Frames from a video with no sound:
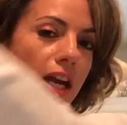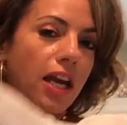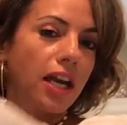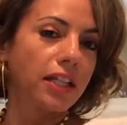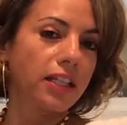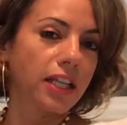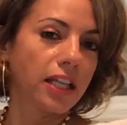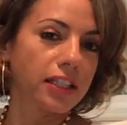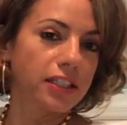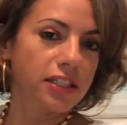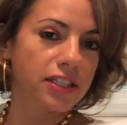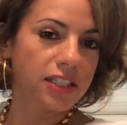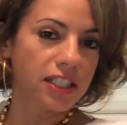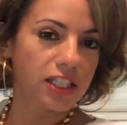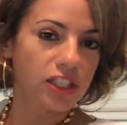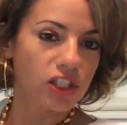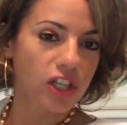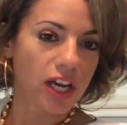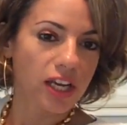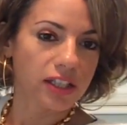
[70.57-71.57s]
And then
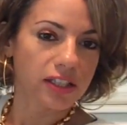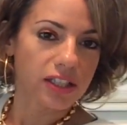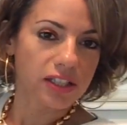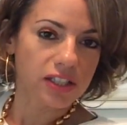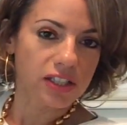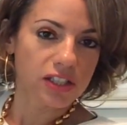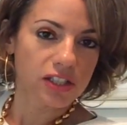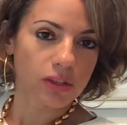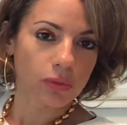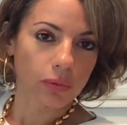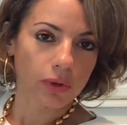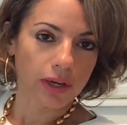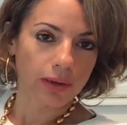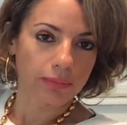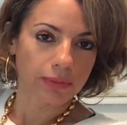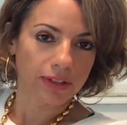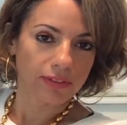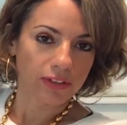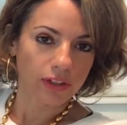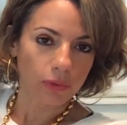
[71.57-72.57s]
CJ. And this is the one
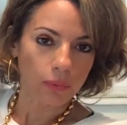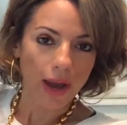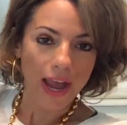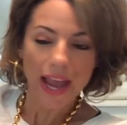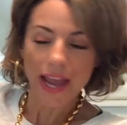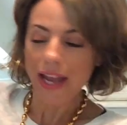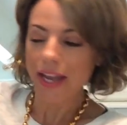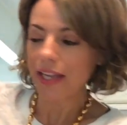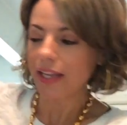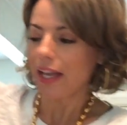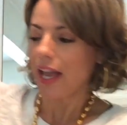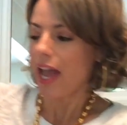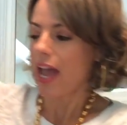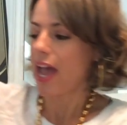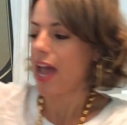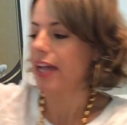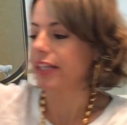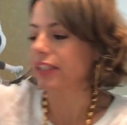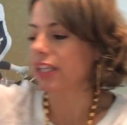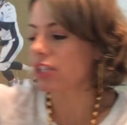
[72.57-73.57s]
I'm giving away.
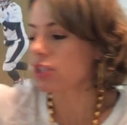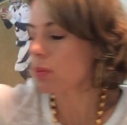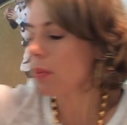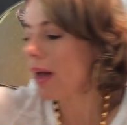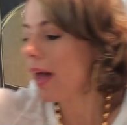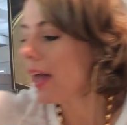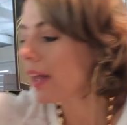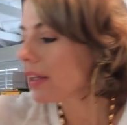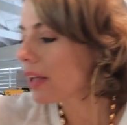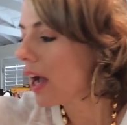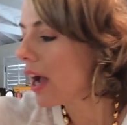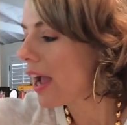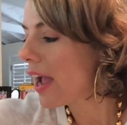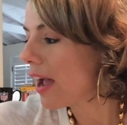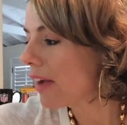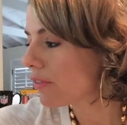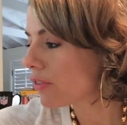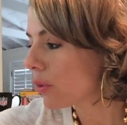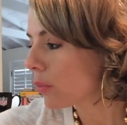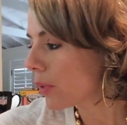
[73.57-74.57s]
And guess what? I
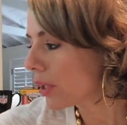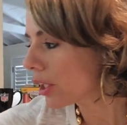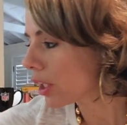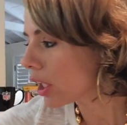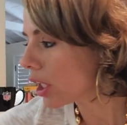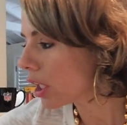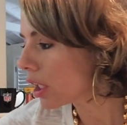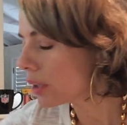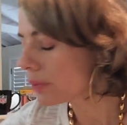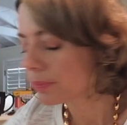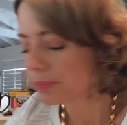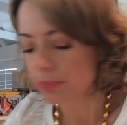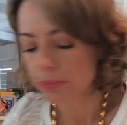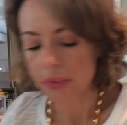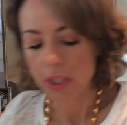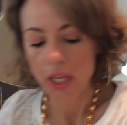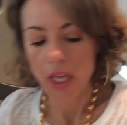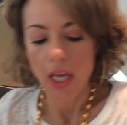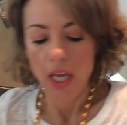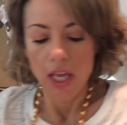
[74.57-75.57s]
have the winner.
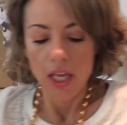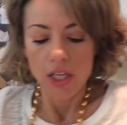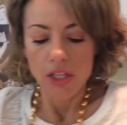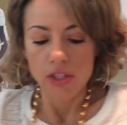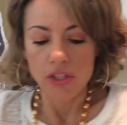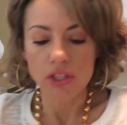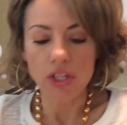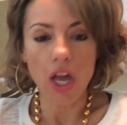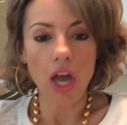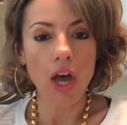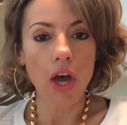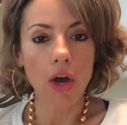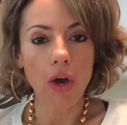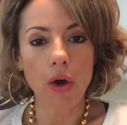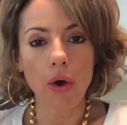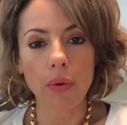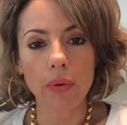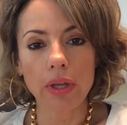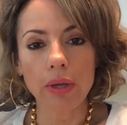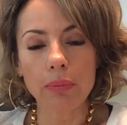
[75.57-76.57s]

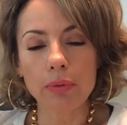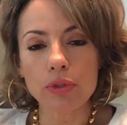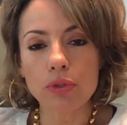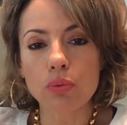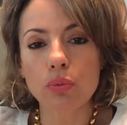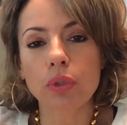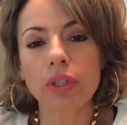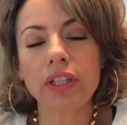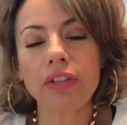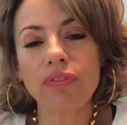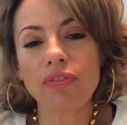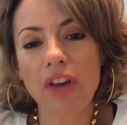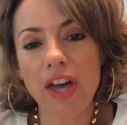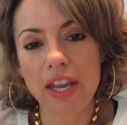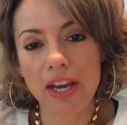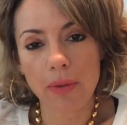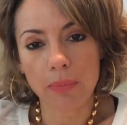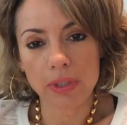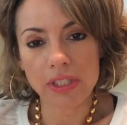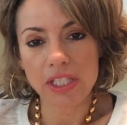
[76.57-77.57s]
So it was really
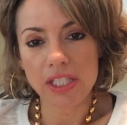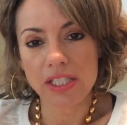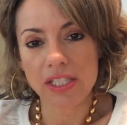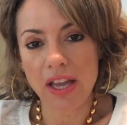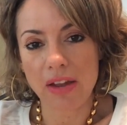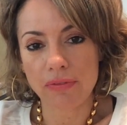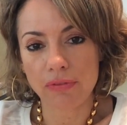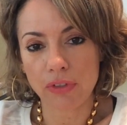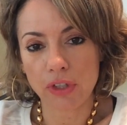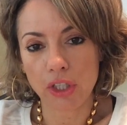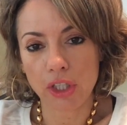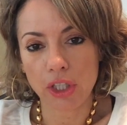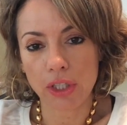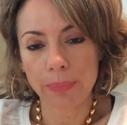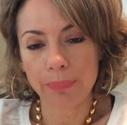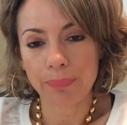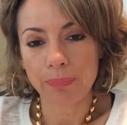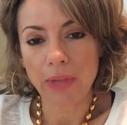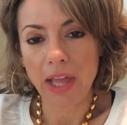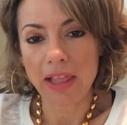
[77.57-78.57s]
fun. I went to
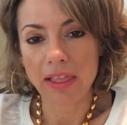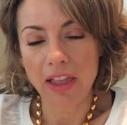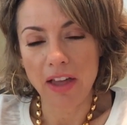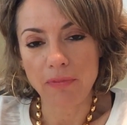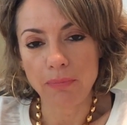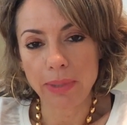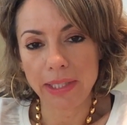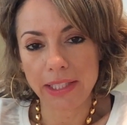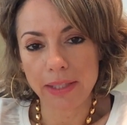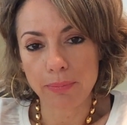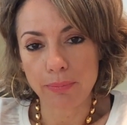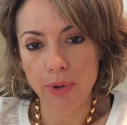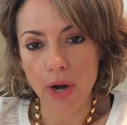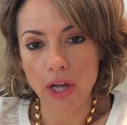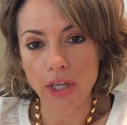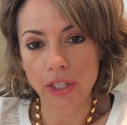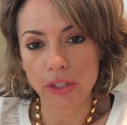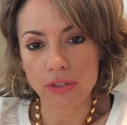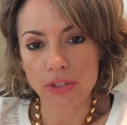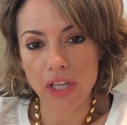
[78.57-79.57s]
Denver. I love being in
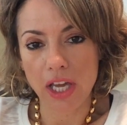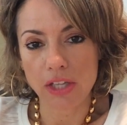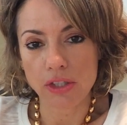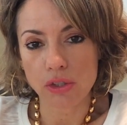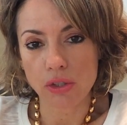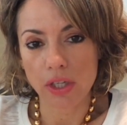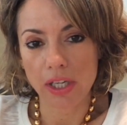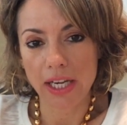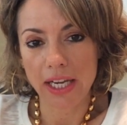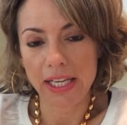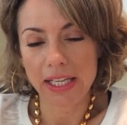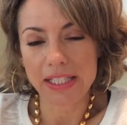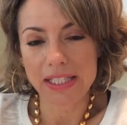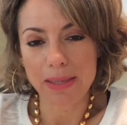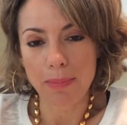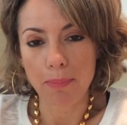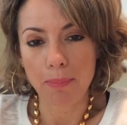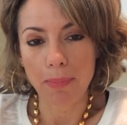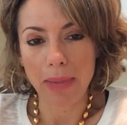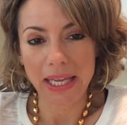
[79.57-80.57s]
Broncos country. It's
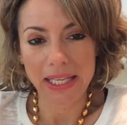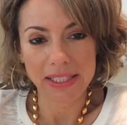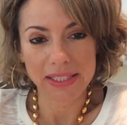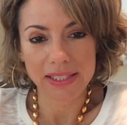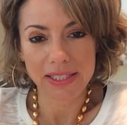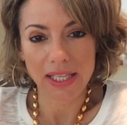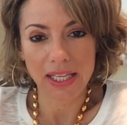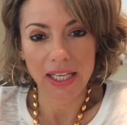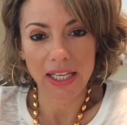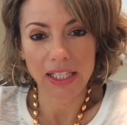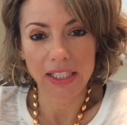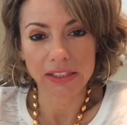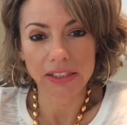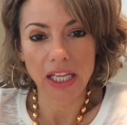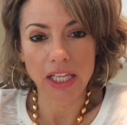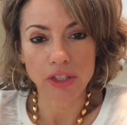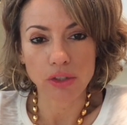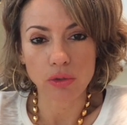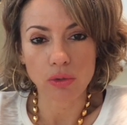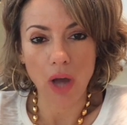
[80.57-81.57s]
amazing.
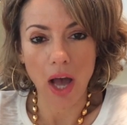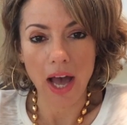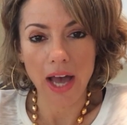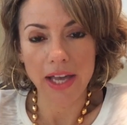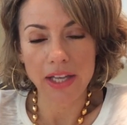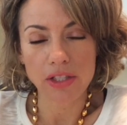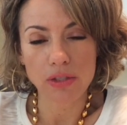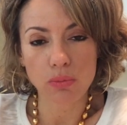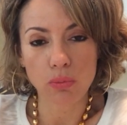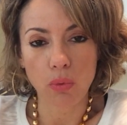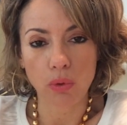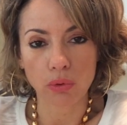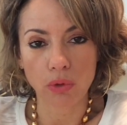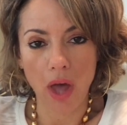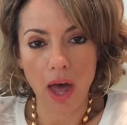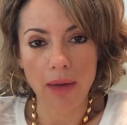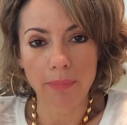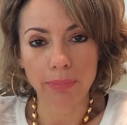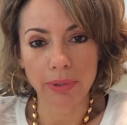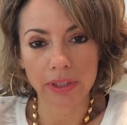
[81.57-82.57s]
And you guys will
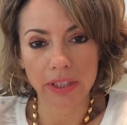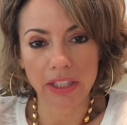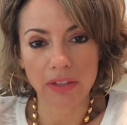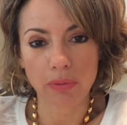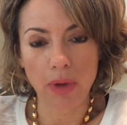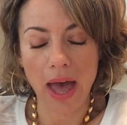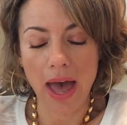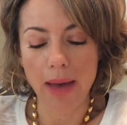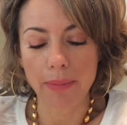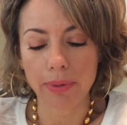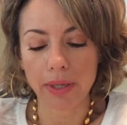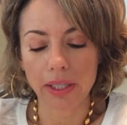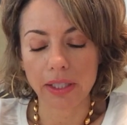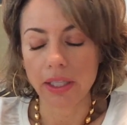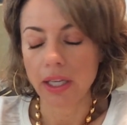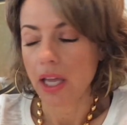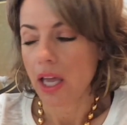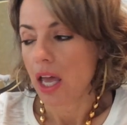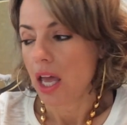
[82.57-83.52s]
not believe what happened.